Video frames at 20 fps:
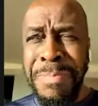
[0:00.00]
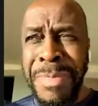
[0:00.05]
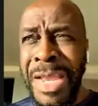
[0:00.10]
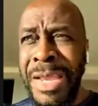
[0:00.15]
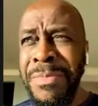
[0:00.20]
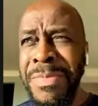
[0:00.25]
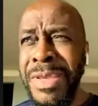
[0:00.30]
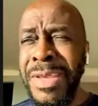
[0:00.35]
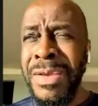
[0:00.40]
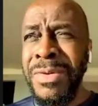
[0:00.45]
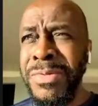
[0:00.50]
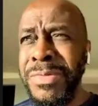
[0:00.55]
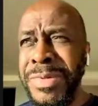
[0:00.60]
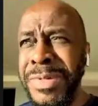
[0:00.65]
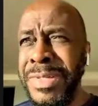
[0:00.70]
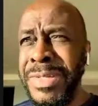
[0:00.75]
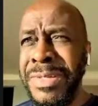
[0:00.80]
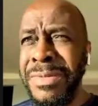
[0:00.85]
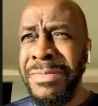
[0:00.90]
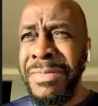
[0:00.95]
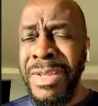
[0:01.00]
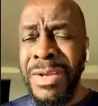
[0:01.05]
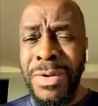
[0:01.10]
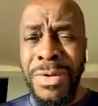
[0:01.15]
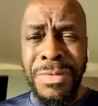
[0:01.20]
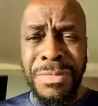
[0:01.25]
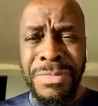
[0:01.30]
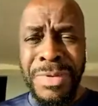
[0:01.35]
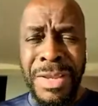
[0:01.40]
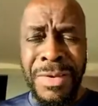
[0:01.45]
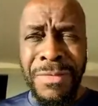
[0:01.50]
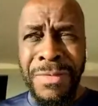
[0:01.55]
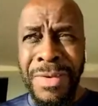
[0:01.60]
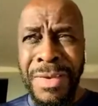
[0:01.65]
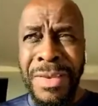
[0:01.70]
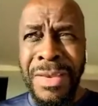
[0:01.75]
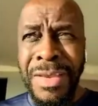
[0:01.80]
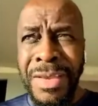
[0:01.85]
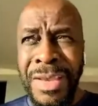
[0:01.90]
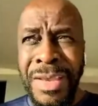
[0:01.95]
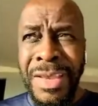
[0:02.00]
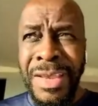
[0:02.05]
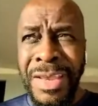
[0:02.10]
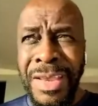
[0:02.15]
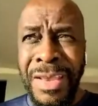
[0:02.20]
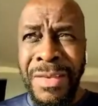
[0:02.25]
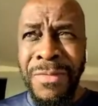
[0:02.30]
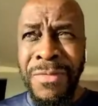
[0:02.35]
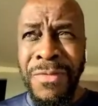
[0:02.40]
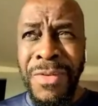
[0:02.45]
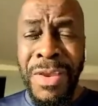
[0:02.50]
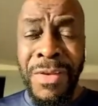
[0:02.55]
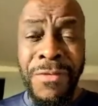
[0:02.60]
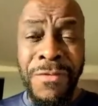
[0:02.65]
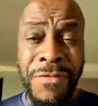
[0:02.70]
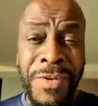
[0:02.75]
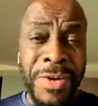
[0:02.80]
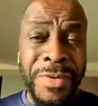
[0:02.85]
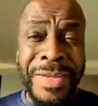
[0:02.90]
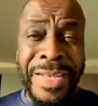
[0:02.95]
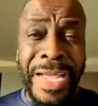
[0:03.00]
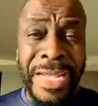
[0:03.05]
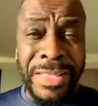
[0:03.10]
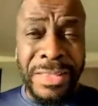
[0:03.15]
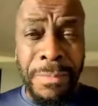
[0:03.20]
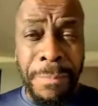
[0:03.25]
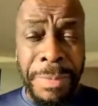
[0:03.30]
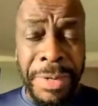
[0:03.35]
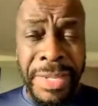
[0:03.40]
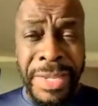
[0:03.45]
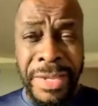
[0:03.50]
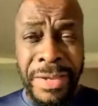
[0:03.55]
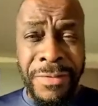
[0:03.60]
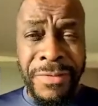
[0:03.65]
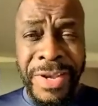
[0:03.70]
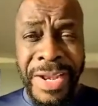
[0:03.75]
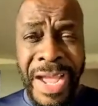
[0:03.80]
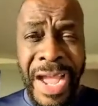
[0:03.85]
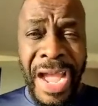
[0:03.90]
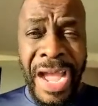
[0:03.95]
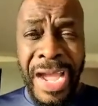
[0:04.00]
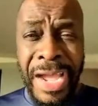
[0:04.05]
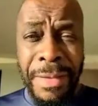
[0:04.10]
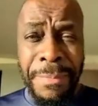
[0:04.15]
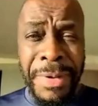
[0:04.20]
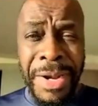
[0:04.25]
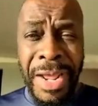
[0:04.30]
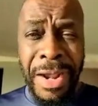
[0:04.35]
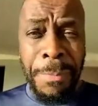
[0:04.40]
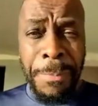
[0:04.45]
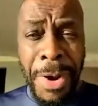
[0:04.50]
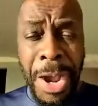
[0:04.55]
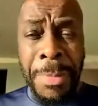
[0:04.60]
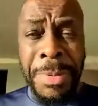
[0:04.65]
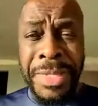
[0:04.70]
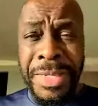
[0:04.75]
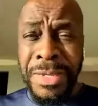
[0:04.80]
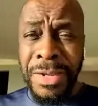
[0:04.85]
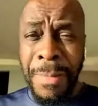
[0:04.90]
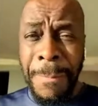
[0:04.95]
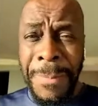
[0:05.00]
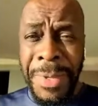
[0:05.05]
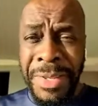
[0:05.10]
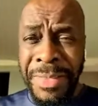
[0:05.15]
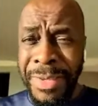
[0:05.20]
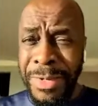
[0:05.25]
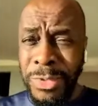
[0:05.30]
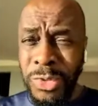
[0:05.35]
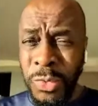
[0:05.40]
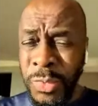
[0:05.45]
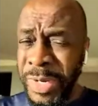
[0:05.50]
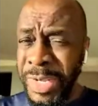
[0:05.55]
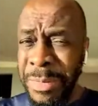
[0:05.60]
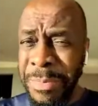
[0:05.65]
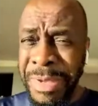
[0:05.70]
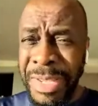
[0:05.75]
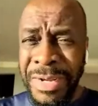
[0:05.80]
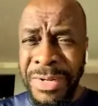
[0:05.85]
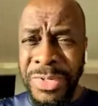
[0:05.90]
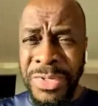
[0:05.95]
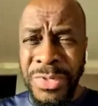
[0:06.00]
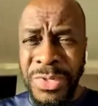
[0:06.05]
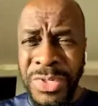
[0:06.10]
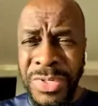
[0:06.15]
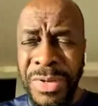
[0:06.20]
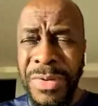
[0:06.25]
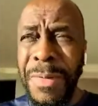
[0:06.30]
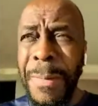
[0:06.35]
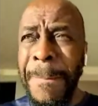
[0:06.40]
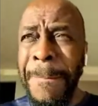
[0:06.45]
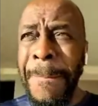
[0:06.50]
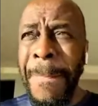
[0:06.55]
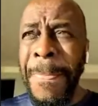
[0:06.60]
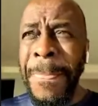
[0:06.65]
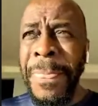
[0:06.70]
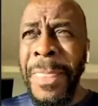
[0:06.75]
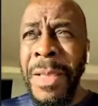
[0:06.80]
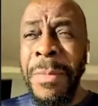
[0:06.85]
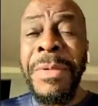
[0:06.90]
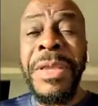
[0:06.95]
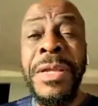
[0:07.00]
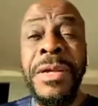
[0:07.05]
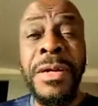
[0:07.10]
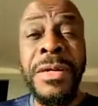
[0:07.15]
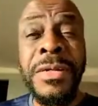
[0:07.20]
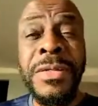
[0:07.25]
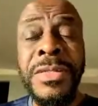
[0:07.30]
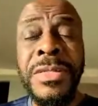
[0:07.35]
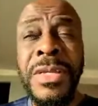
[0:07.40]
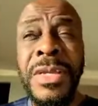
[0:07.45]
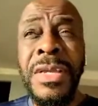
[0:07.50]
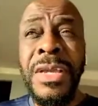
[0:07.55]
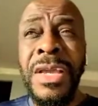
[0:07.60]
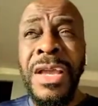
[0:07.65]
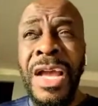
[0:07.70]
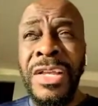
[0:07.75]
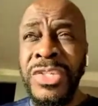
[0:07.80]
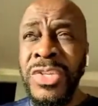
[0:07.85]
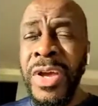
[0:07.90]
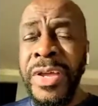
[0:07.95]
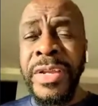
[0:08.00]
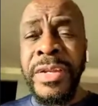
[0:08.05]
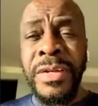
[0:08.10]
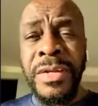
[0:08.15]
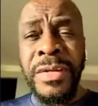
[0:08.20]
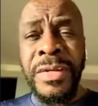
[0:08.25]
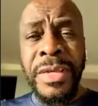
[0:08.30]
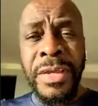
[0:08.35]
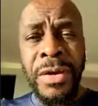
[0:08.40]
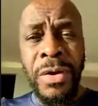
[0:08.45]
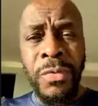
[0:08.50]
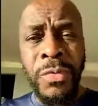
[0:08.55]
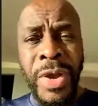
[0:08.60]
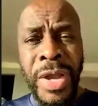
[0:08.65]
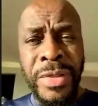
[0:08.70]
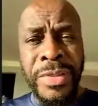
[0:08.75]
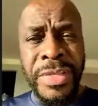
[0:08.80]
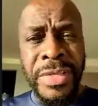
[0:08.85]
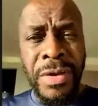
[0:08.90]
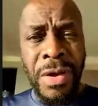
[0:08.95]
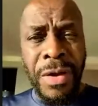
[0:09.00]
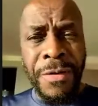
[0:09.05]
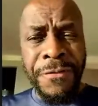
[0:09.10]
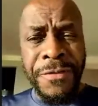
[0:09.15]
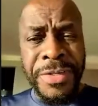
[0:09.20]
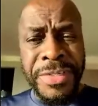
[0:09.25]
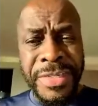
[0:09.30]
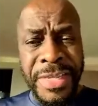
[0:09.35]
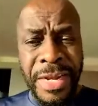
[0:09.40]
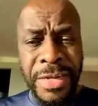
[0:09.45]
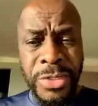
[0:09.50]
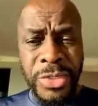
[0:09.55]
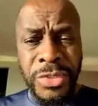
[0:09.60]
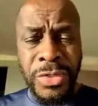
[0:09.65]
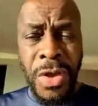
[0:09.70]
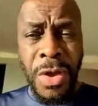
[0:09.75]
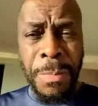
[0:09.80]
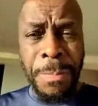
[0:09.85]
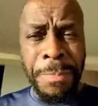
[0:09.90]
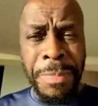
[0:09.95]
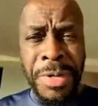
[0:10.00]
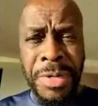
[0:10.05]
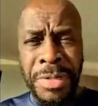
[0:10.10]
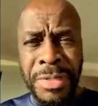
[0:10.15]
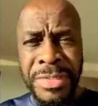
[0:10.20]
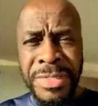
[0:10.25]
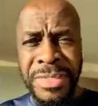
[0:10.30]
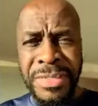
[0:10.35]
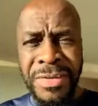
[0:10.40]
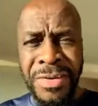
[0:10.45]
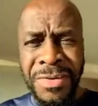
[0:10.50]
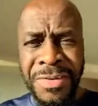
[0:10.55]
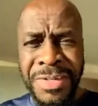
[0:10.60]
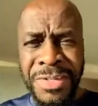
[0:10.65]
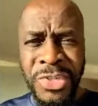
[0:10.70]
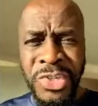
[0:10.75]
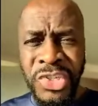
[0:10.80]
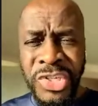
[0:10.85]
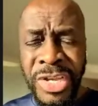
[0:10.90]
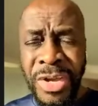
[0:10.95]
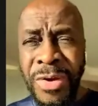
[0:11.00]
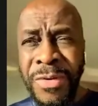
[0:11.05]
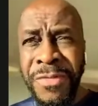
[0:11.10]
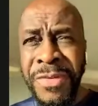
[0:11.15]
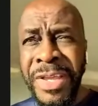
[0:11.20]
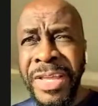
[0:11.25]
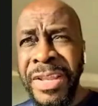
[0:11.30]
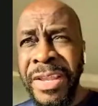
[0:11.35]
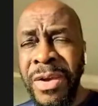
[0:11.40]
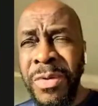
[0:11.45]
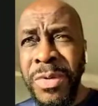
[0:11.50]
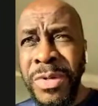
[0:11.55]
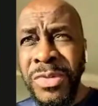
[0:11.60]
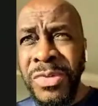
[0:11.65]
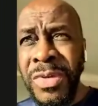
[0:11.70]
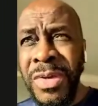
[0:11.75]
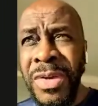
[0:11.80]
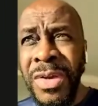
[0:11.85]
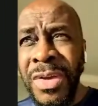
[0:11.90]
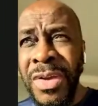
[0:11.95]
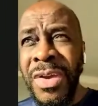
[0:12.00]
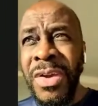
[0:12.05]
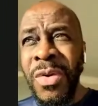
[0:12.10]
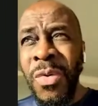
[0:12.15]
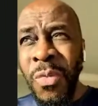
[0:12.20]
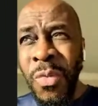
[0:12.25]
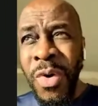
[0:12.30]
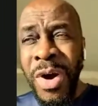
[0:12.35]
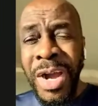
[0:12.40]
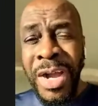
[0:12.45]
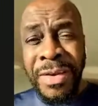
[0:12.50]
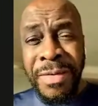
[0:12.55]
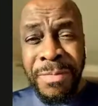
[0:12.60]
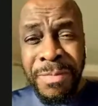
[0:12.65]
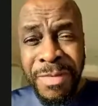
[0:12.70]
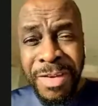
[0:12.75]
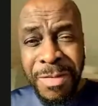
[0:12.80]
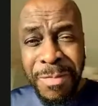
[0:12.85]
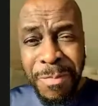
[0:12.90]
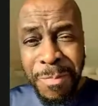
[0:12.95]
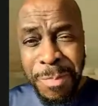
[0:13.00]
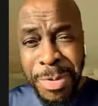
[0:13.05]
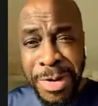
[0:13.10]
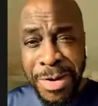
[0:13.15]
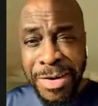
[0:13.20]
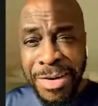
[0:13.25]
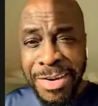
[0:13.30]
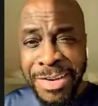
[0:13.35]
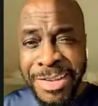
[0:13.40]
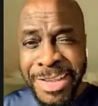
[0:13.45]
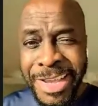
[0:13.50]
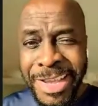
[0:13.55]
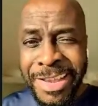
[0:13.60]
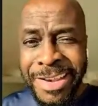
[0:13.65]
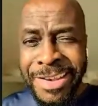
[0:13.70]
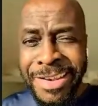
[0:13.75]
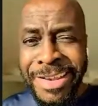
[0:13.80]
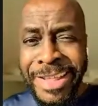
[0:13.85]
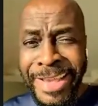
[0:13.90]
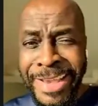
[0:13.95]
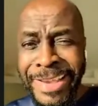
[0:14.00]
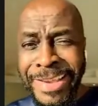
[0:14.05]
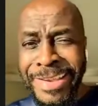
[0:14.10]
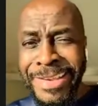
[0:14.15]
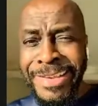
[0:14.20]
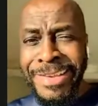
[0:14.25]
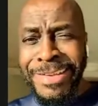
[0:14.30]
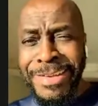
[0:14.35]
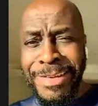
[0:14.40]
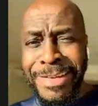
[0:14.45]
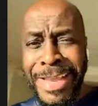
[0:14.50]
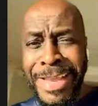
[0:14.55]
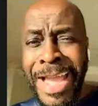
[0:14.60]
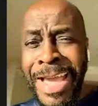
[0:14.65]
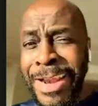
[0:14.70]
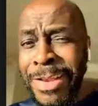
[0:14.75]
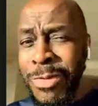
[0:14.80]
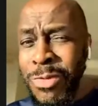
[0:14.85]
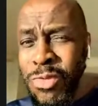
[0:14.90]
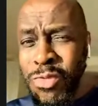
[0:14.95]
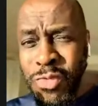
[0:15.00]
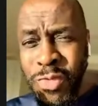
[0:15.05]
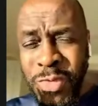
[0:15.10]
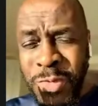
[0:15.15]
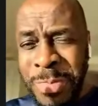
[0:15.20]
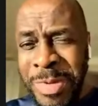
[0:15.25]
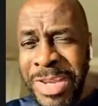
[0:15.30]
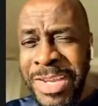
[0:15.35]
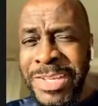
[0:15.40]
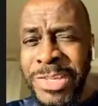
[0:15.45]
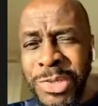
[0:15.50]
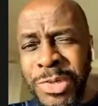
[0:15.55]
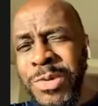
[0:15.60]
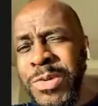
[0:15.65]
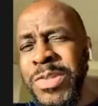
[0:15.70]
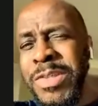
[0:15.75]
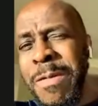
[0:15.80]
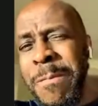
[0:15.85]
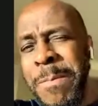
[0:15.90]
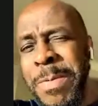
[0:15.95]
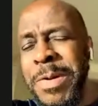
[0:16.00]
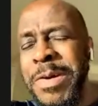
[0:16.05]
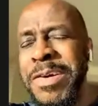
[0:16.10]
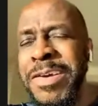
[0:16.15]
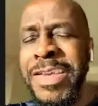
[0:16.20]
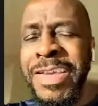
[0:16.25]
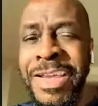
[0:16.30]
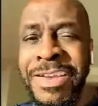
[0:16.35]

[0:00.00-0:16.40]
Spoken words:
Maybe it was, it felt like the blink of an eye, but I probably could have been there 20 minutes or so, because I started looking around the office and I saw books on his shelf, and there was one book that like kind of drew me to the book.